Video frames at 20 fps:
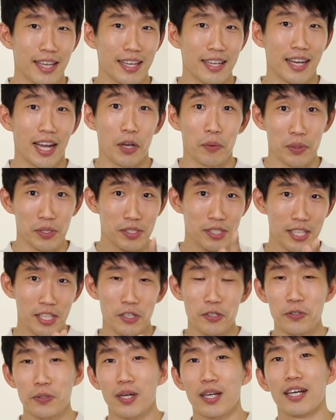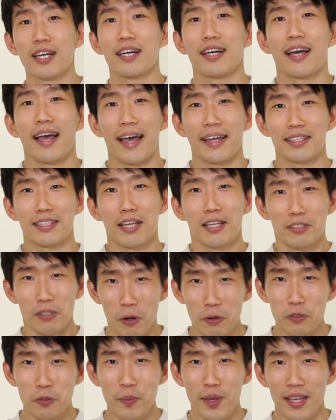And I will see you at
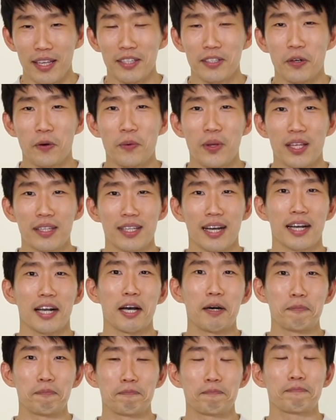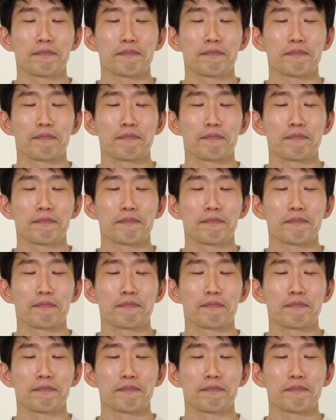talktomeinkorean.com.